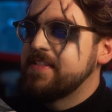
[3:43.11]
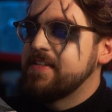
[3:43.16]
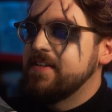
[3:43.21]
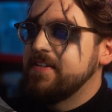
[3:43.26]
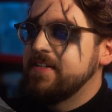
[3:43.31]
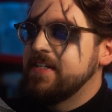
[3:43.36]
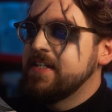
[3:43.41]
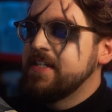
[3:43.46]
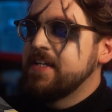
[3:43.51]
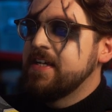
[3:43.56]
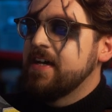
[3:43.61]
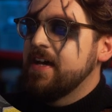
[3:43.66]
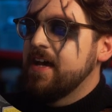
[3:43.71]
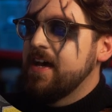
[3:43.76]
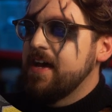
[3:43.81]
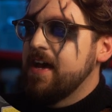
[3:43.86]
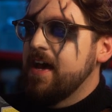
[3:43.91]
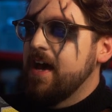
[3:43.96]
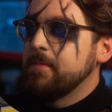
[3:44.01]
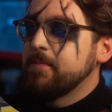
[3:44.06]
So
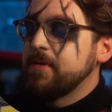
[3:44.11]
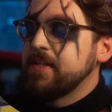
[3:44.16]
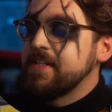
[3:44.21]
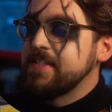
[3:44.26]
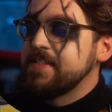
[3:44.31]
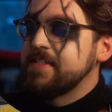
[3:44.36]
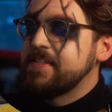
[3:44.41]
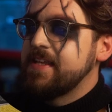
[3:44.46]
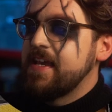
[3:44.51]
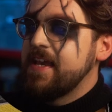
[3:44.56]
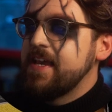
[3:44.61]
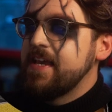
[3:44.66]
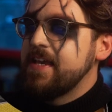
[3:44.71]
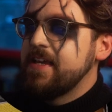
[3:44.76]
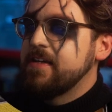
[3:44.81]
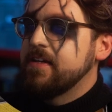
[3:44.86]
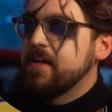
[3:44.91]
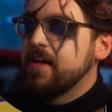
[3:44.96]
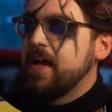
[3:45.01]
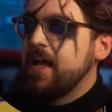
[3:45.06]
I'm going to
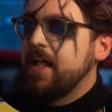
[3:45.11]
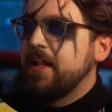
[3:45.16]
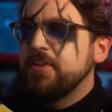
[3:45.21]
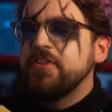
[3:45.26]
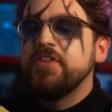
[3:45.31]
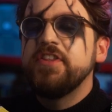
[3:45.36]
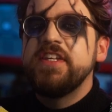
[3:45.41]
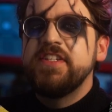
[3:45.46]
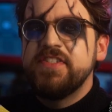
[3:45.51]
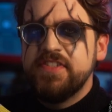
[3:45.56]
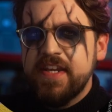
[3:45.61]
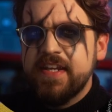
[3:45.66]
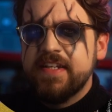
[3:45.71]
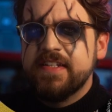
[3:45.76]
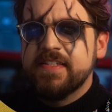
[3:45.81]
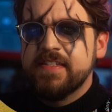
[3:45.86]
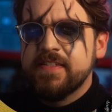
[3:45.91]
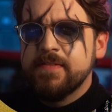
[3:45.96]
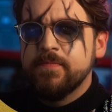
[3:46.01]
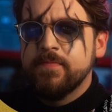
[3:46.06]
say a healthy
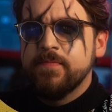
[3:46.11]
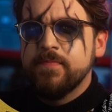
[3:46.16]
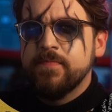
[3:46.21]
6.